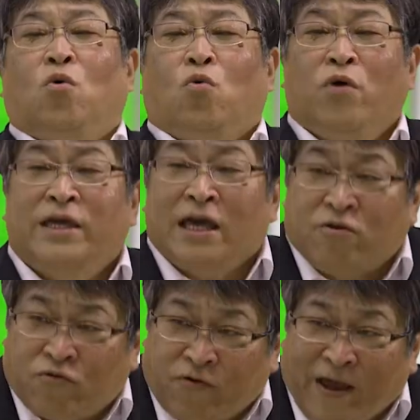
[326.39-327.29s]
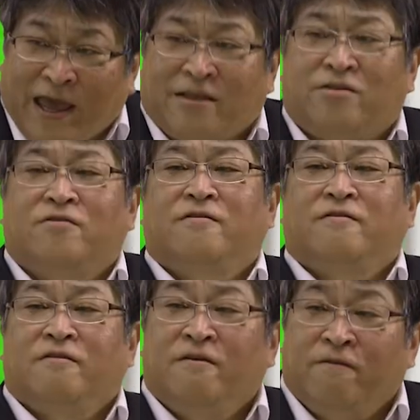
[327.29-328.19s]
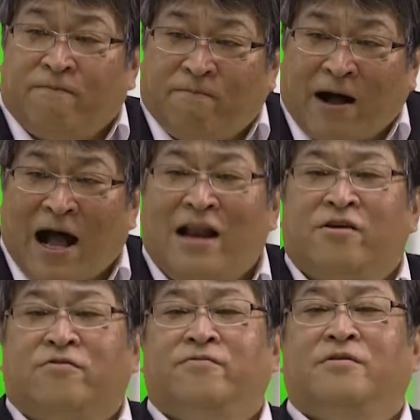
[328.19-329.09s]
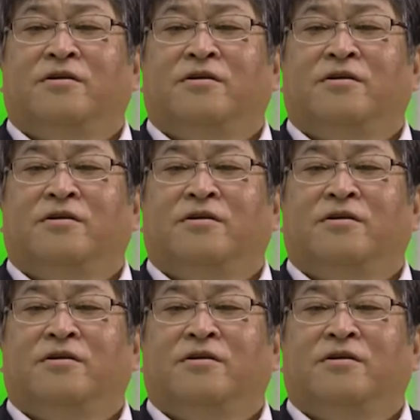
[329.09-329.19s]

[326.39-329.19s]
We can create new value